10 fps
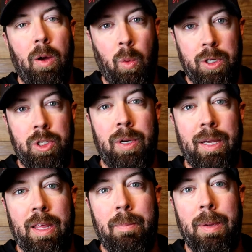once you
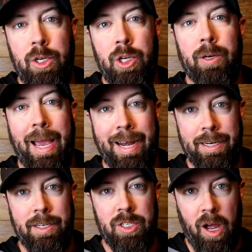get them into your
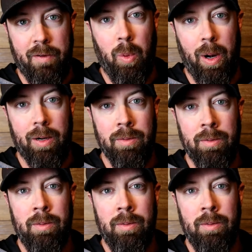editing software.